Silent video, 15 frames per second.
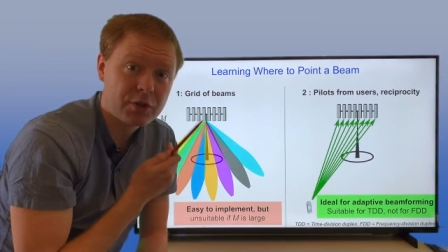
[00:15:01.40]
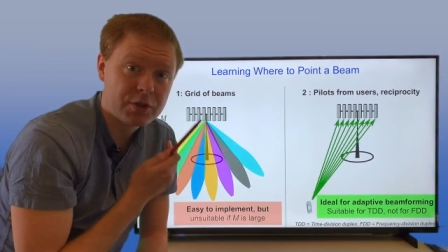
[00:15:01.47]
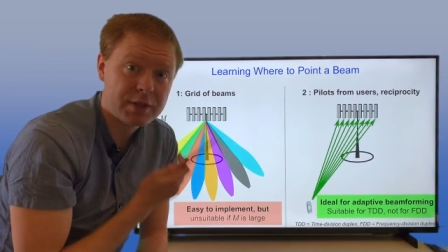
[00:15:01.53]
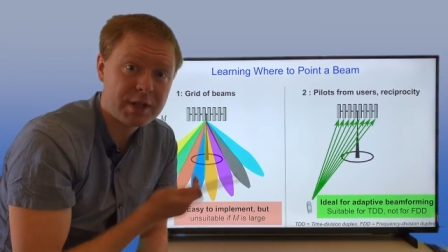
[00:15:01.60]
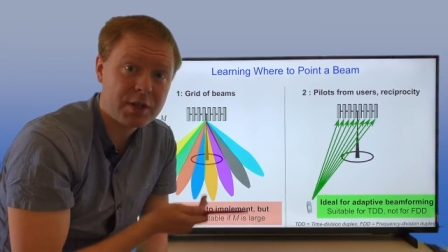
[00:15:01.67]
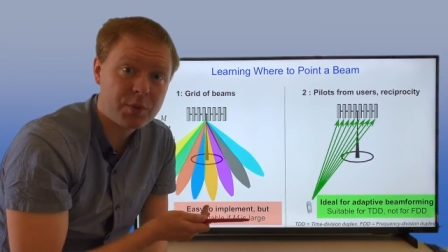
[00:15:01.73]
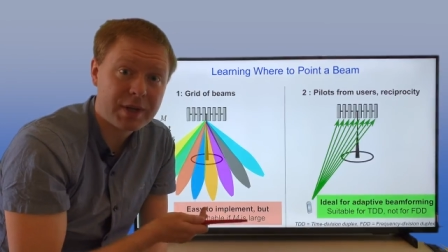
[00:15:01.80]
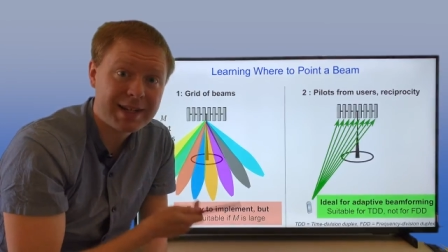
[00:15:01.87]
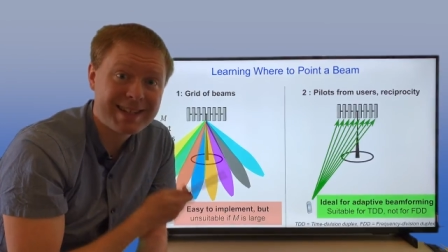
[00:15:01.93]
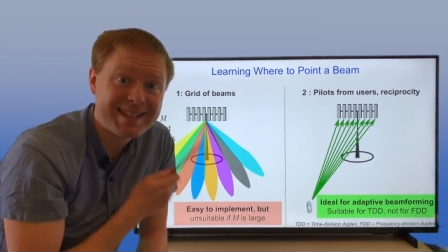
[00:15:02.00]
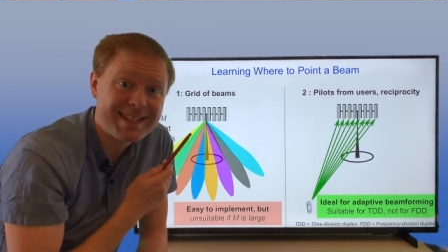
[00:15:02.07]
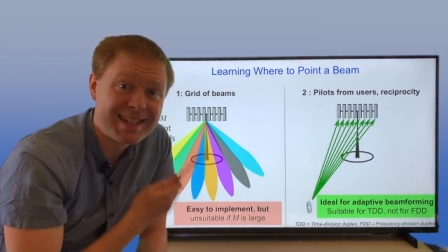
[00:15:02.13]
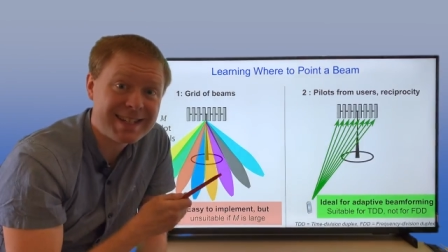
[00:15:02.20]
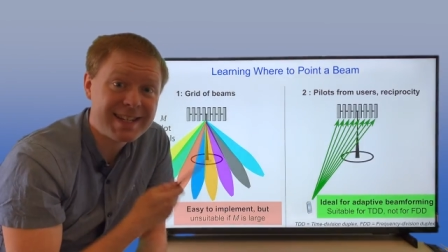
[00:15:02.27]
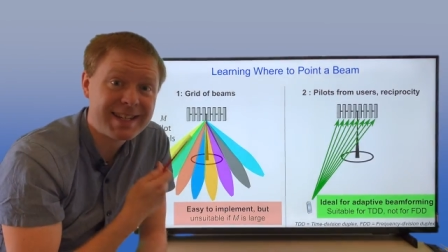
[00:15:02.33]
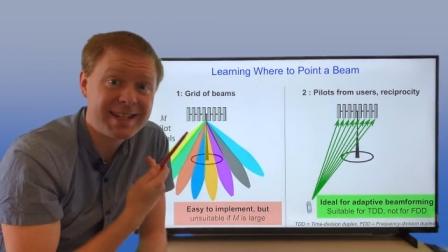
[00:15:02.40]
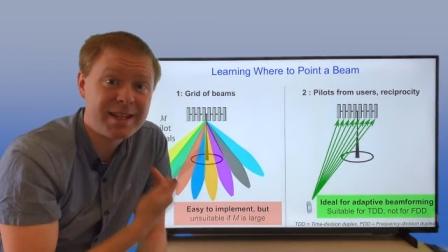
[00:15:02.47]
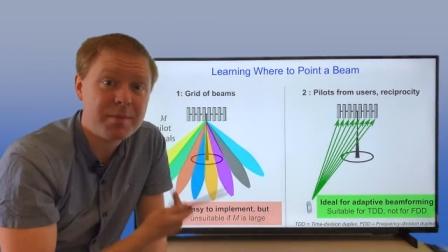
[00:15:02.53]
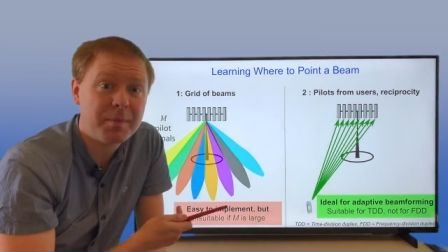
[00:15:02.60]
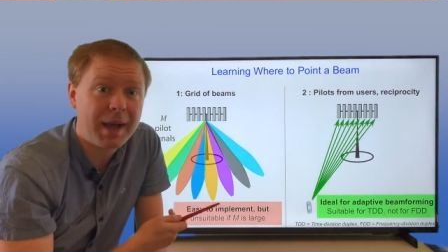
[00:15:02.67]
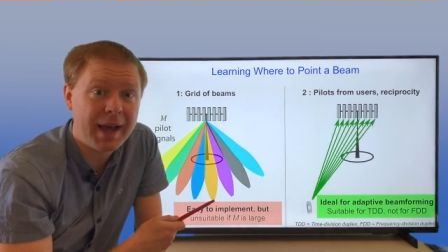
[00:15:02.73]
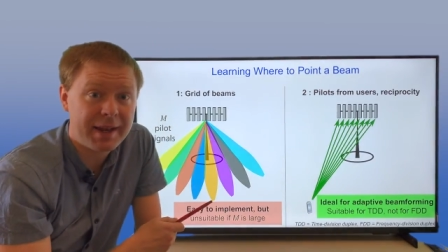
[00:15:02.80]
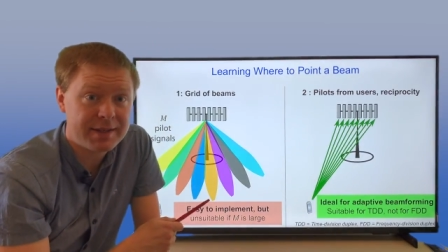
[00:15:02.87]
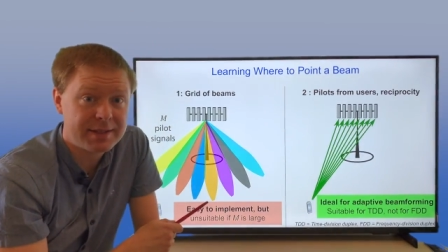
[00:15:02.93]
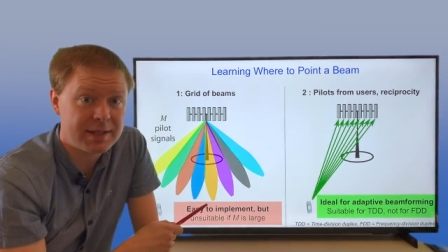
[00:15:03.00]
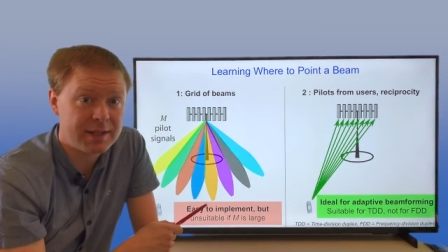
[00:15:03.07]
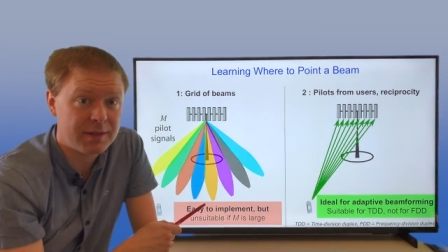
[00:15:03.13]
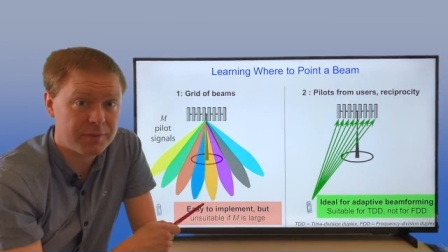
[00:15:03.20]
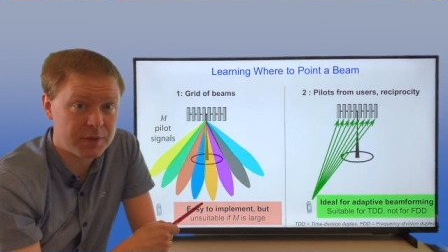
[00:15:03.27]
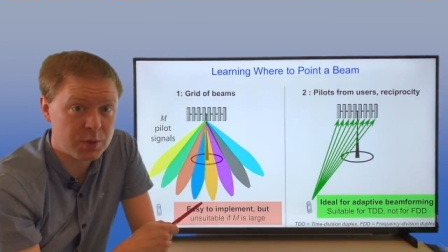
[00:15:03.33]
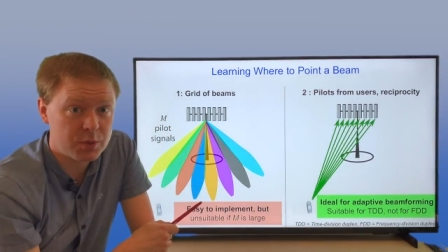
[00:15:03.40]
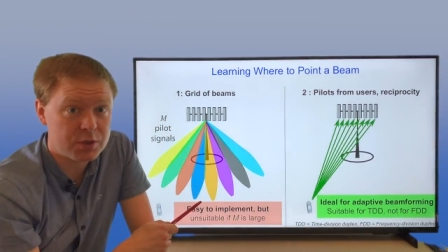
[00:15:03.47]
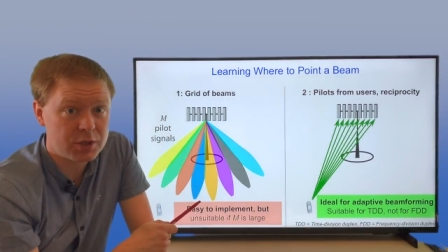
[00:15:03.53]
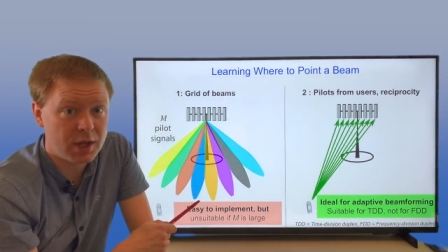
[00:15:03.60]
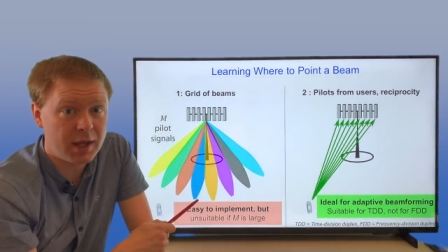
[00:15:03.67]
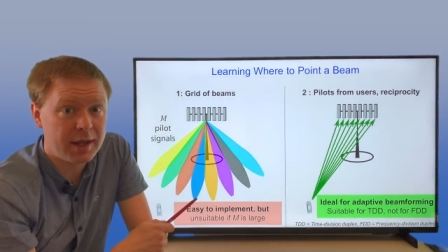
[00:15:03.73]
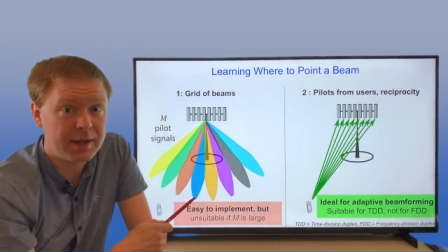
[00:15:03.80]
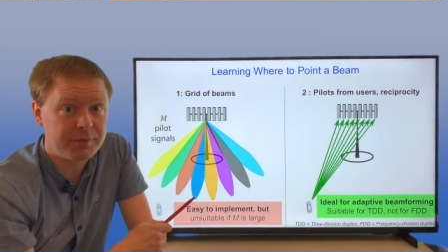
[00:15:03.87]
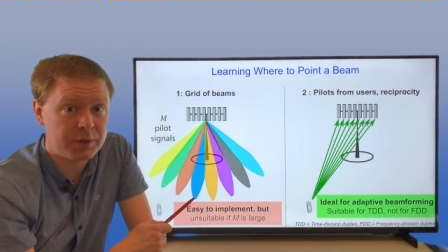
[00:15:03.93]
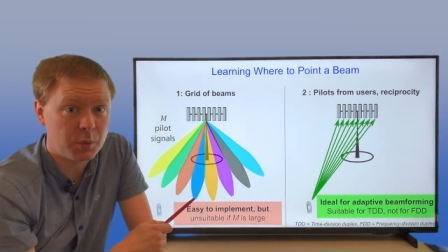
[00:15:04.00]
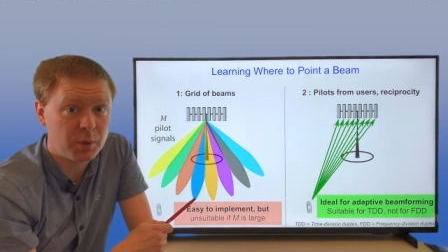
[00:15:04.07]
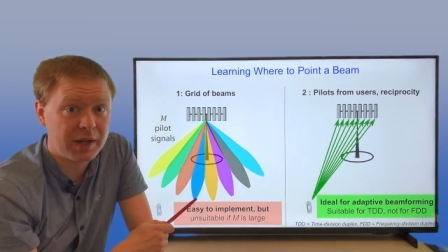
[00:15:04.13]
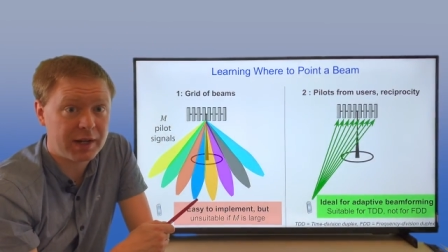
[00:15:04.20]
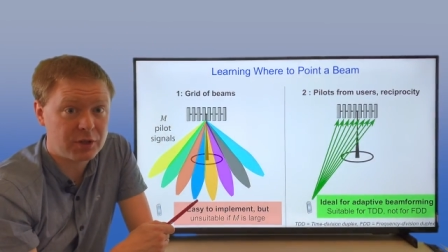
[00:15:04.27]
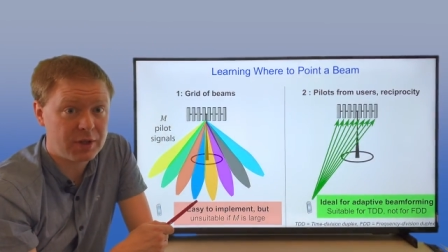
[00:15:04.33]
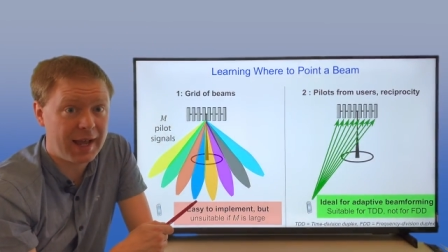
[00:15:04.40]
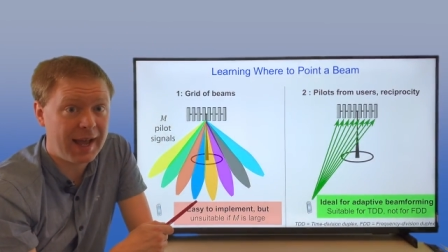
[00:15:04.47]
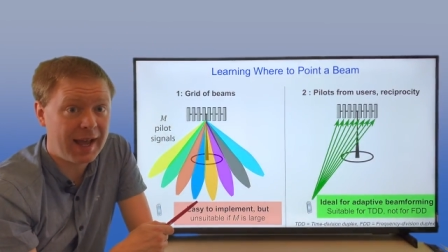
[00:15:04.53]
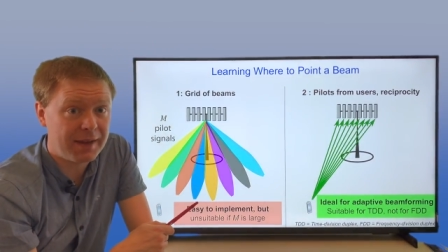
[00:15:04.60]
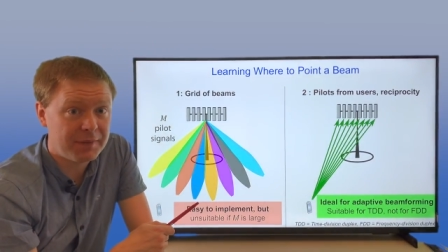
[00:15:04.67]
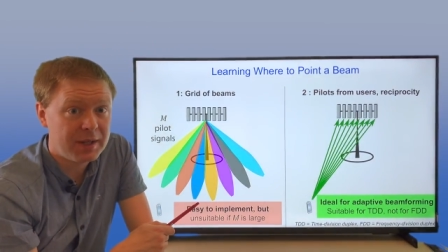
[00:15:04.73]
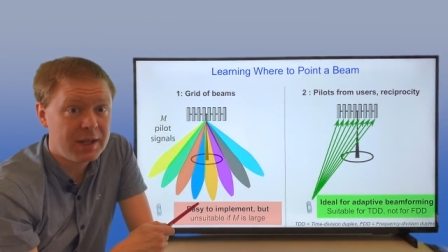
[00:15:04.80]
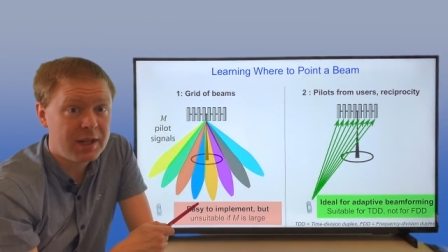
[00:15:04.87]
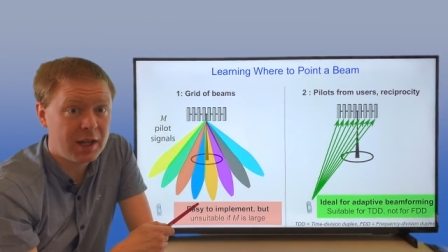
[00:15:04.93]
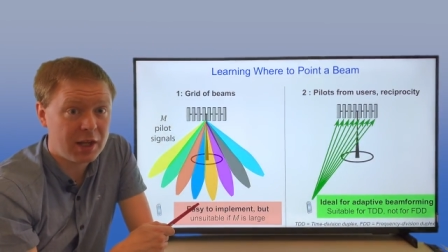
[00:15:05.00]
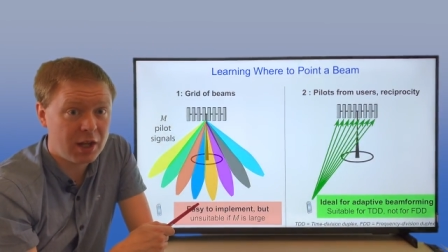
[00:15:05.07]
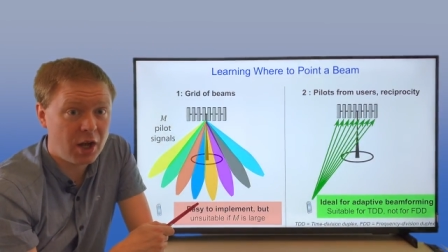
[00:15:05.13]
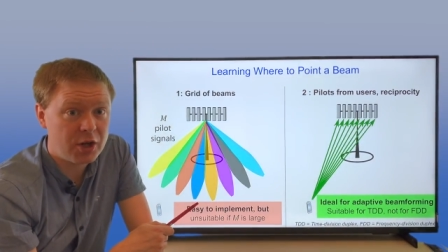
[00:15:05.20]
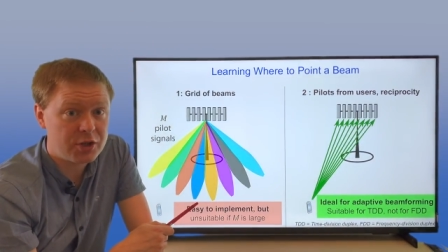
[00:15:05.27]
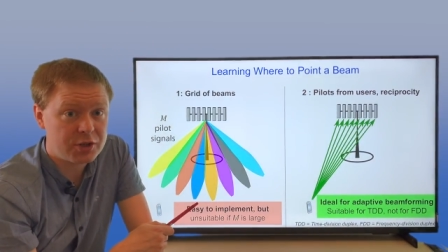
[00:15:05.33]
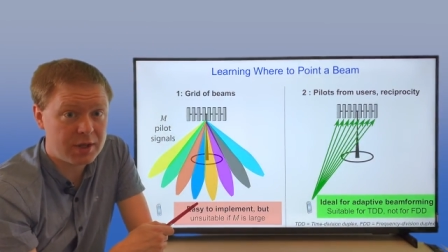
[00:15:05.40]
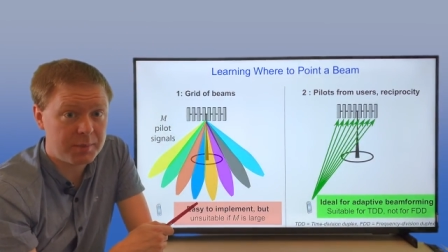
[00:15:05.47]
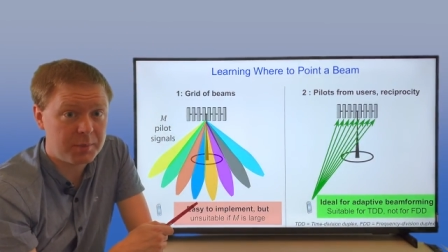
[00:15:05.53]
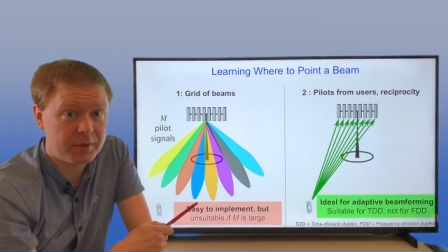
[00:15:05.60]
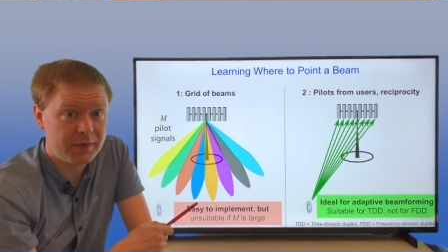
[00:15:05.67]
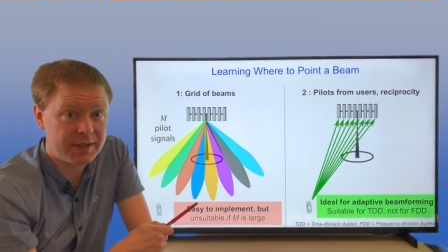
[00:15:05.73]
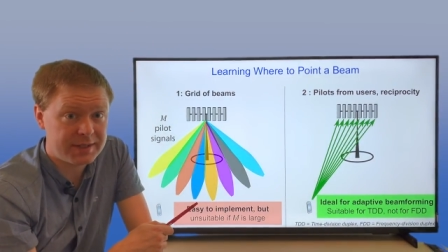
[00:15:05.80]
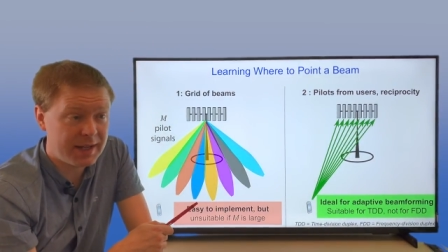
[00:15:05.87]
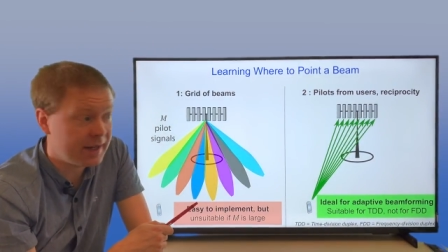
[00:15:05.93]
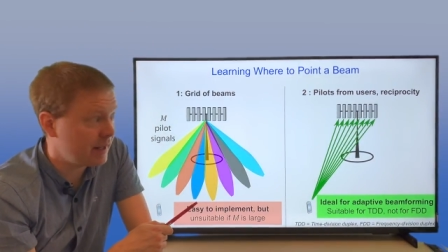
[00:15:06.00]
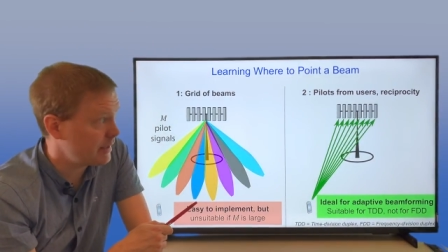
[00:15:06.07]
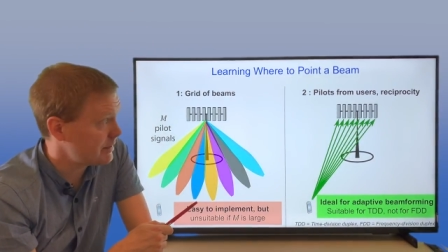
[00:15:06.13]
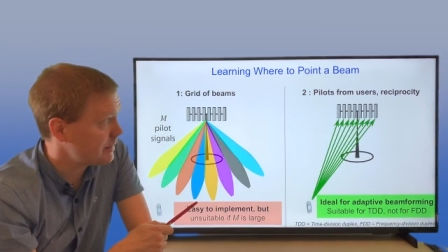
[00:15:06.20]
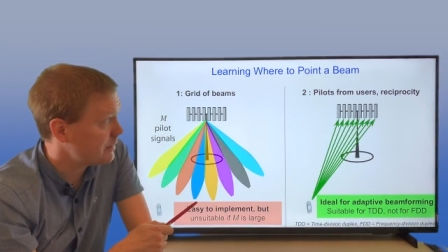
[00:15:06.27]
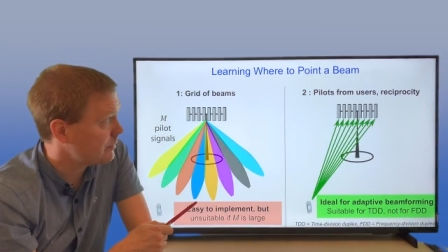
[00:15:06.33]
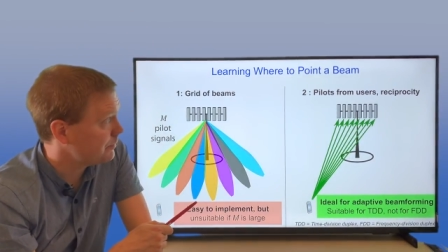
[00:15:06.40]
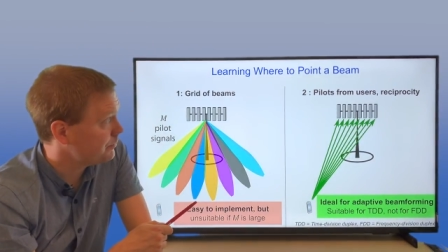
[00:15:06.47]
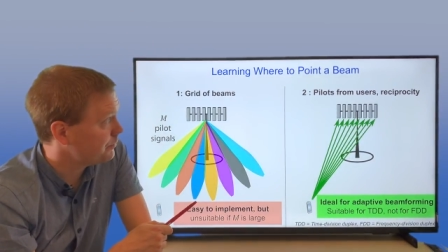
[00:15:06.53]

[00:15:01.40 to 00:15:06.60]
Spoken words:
considering TDD bands in the future if you would like to have a large number of antennas.